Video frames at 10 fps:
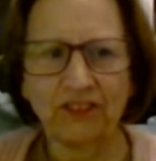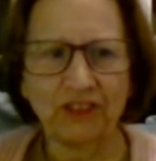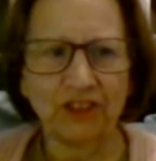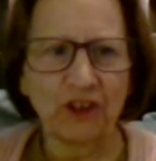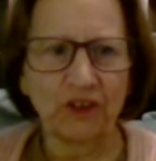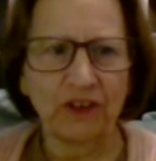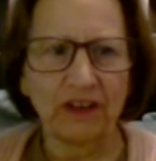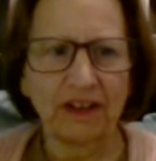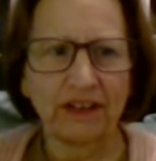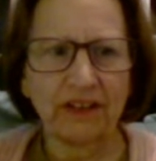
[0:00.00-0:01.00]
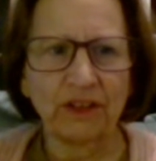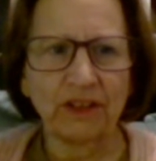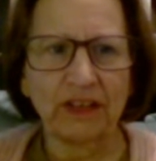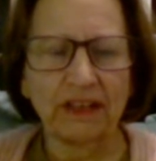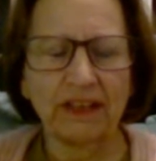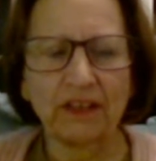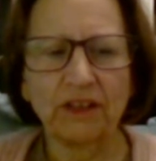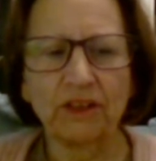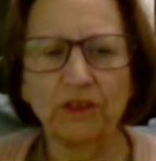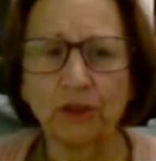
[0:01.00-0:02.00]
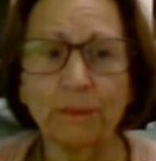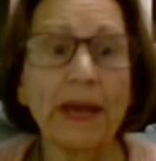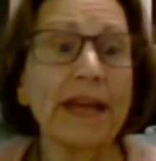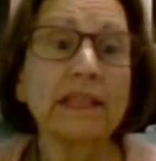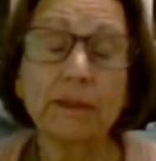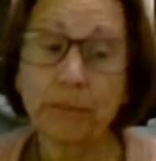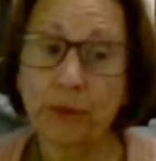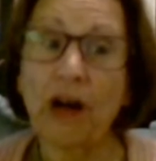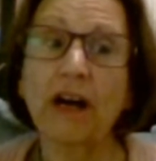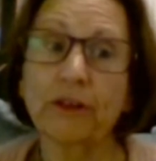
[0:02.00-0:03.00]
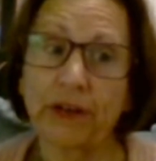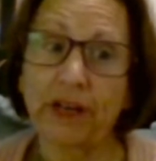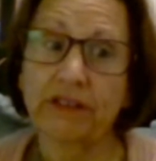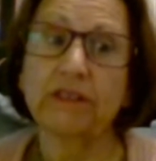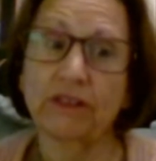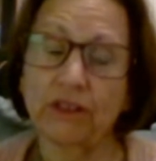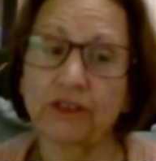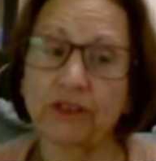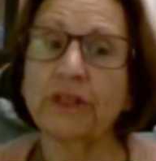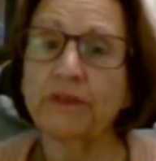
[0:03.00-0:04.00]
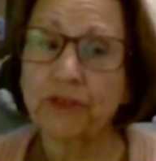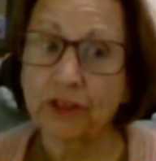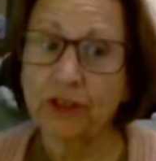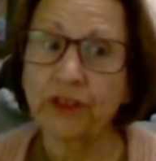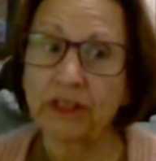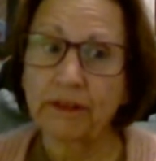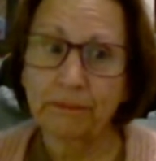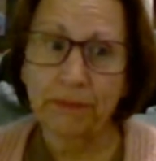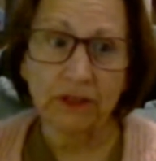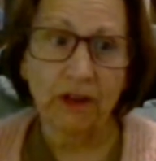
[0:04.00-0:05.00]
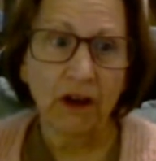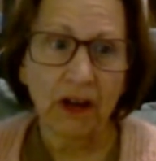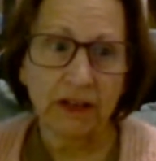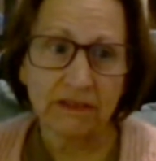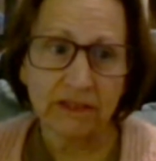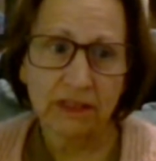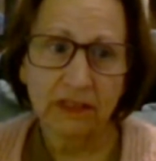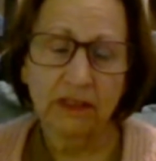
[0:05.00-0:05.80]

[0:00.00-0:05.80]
you're making progress in your grief journey because